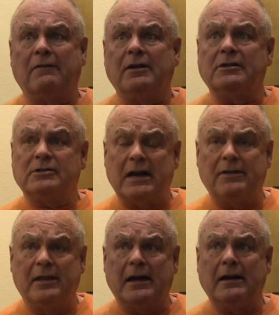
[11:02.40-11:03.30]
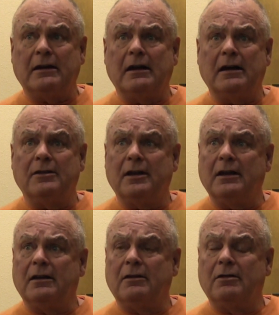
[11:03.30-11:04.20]
having said that, I
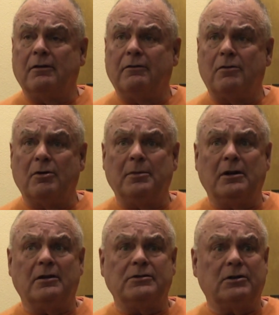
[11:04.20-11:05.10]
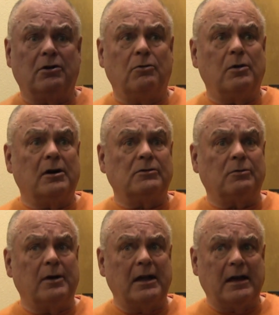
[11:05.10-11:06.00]
think the formula still
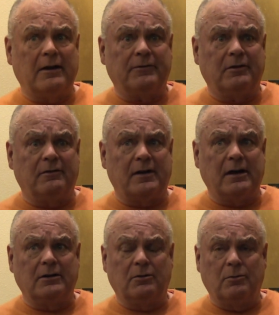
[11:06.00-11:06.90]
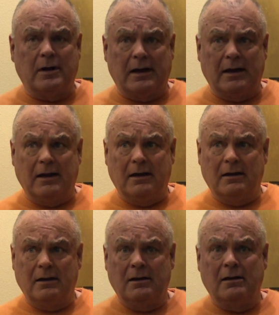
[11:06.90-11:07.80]
works. We have to find a way
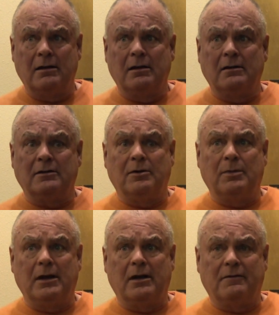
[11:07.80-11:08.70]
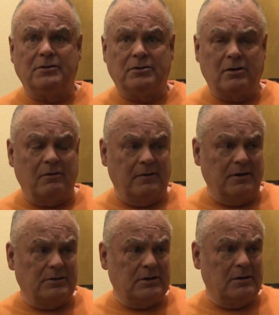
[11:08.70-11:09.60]
to be of
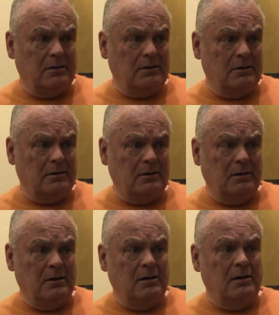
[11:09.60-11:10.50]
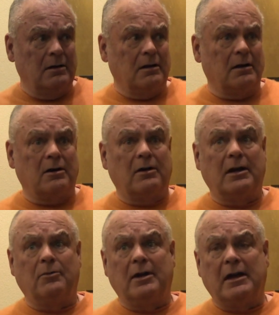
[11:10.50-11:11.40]
service, you
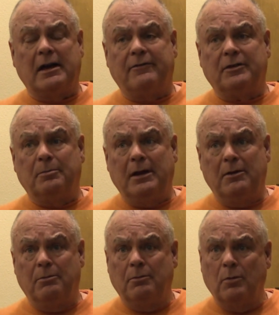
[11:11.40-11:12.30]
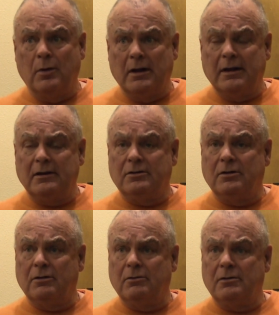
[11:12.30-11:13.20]
know, and we have to be
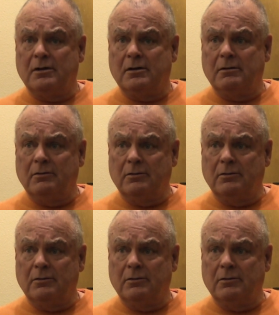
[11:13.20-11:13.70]
willing to